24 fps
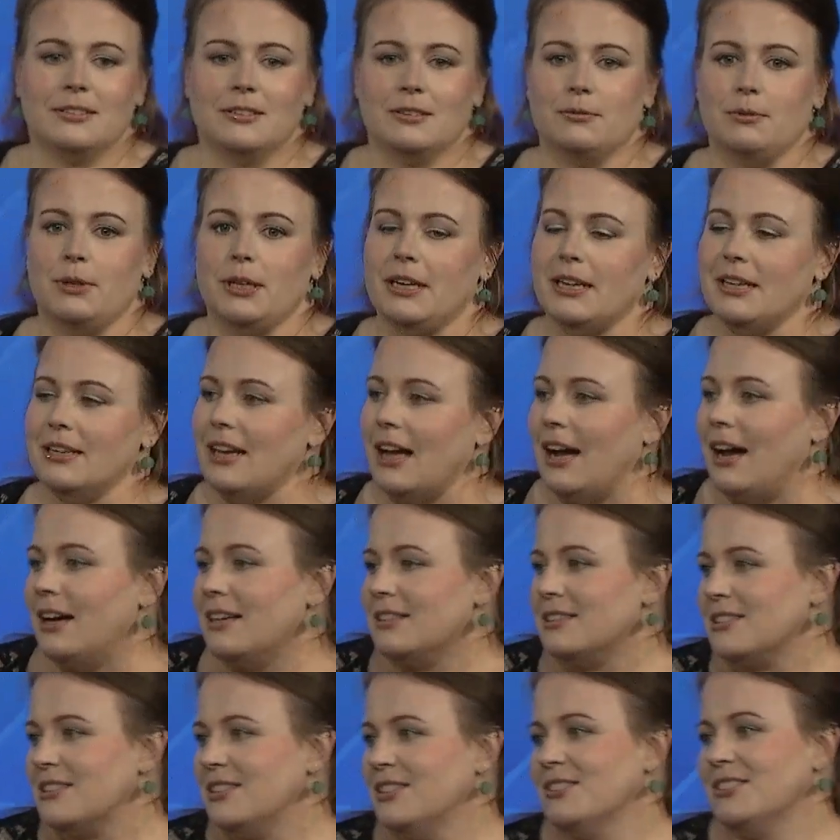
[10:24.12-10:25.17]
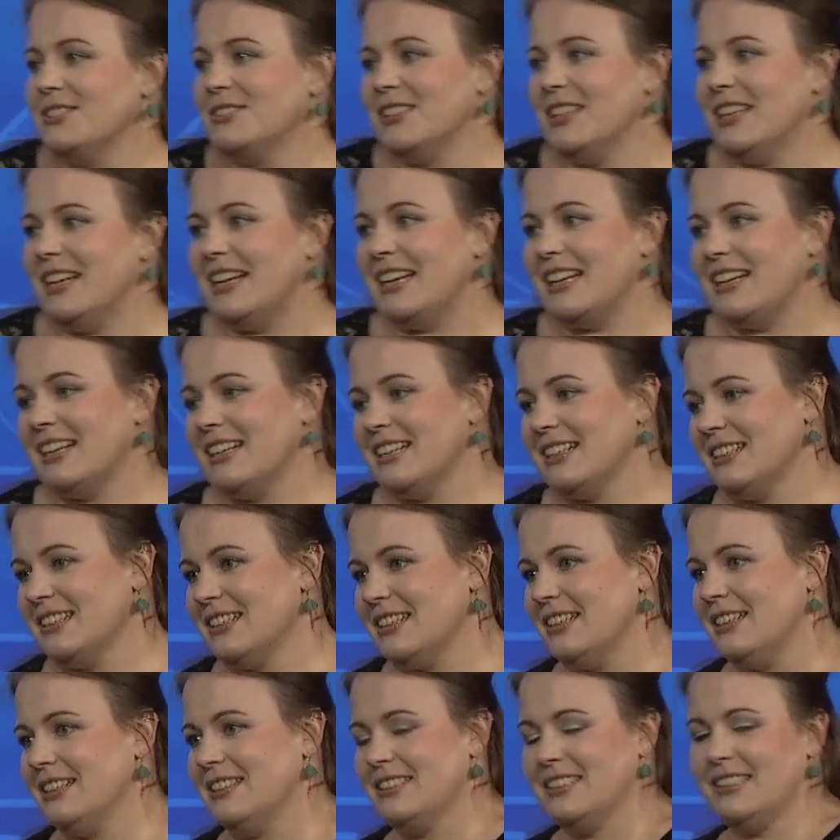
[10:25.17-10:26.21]
We can ask you like,
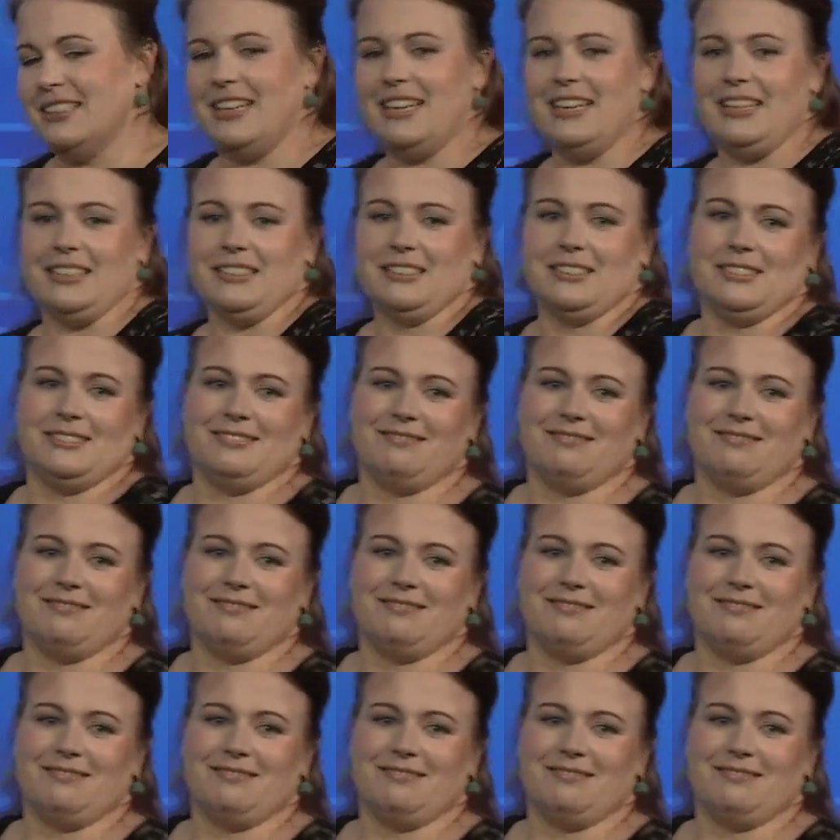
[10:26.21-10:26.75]
hey,